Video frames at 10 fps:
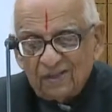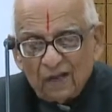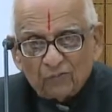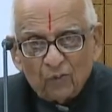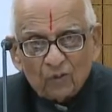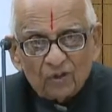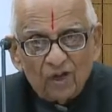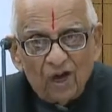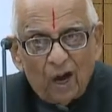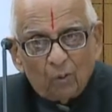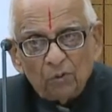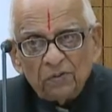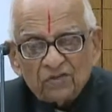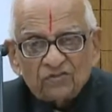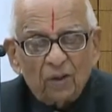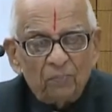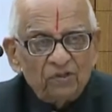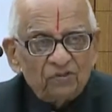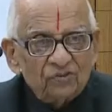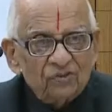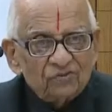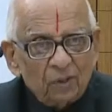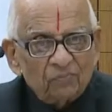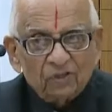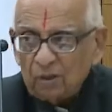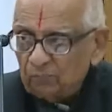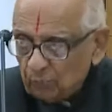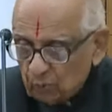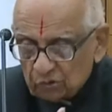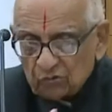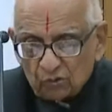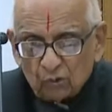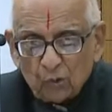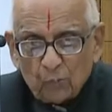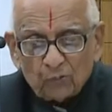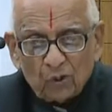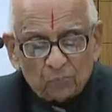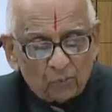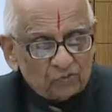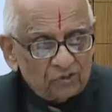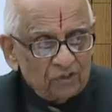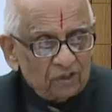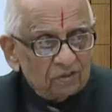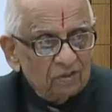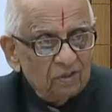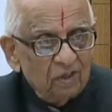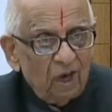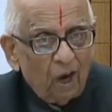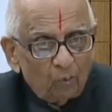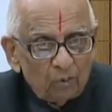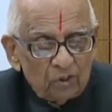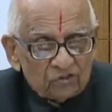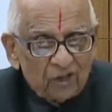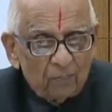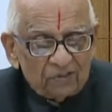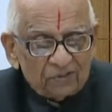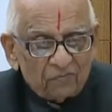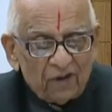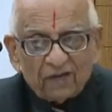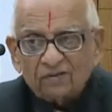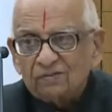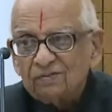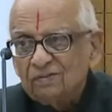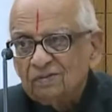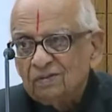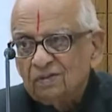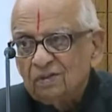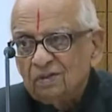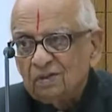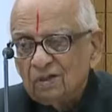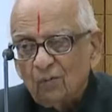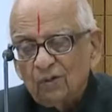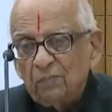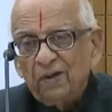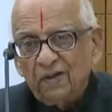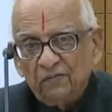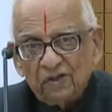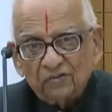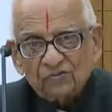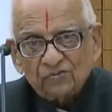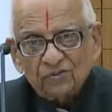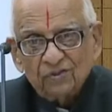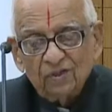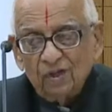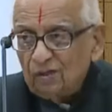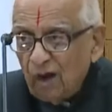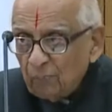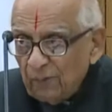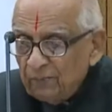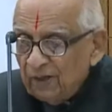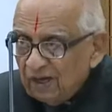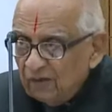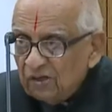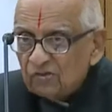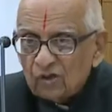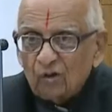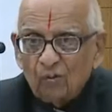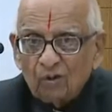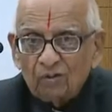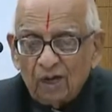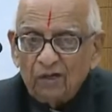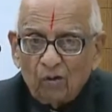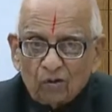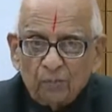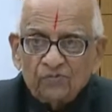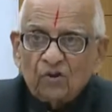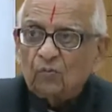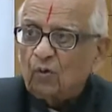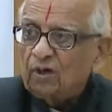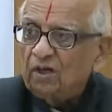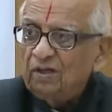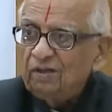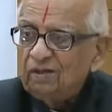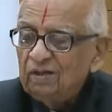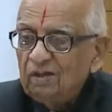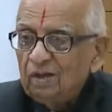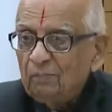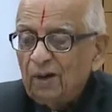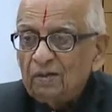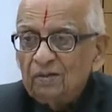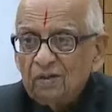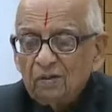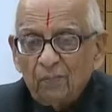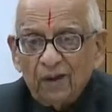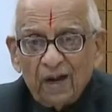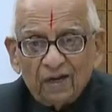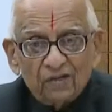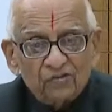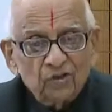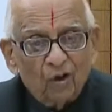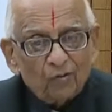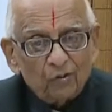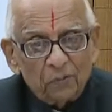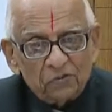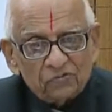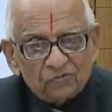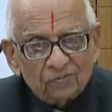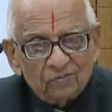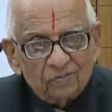Therefore, how do we establish something? Some questions also put on procedure. How do you establish a fact? Only by evidence. Not by mere evidence alone, and documents are orally, but by addressing arguments.